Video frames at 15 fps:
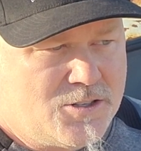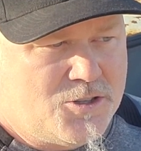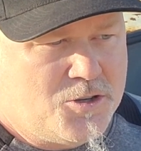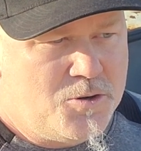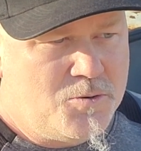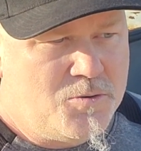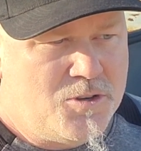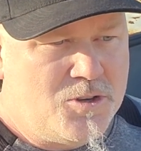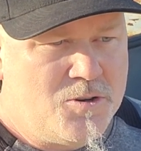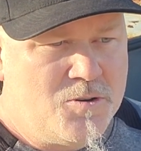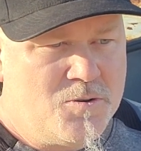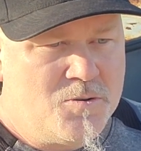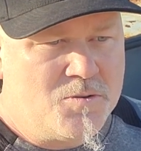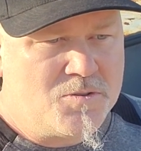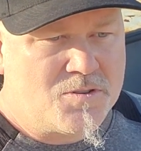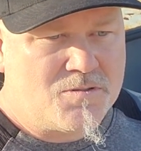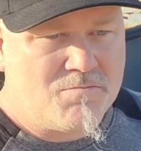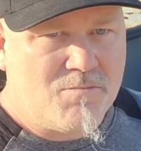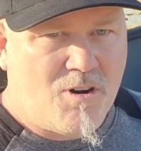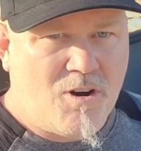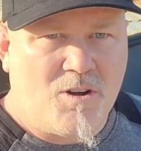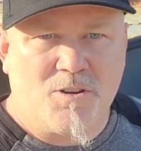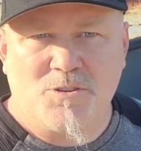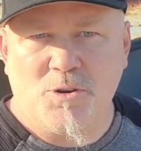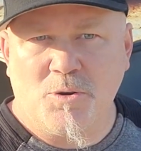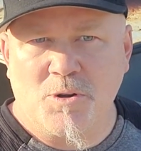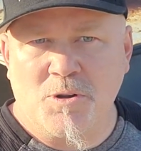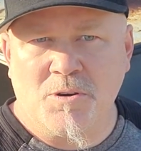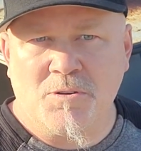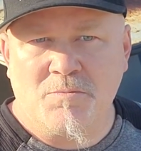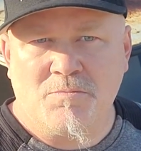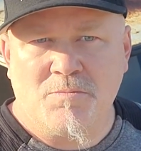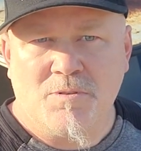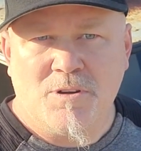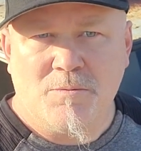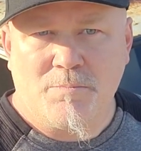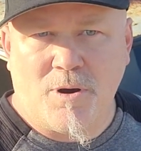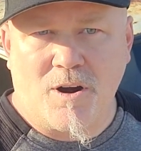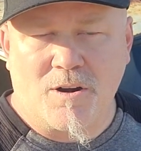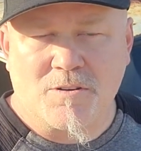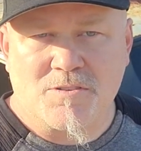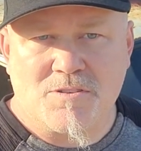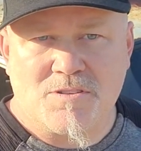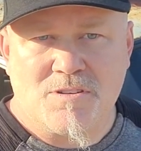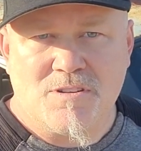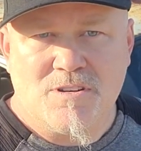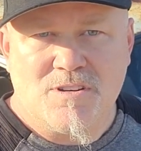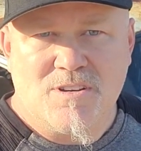to use all Toyota parts,